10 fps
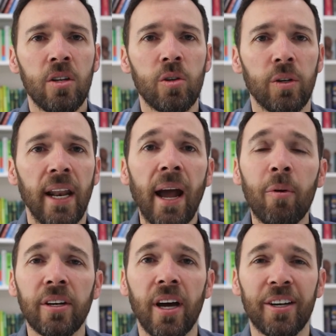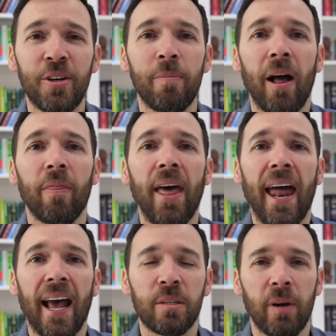So today I want to talk to you about
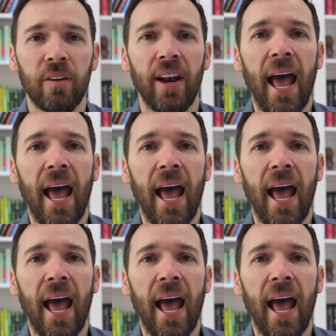that aspect of it.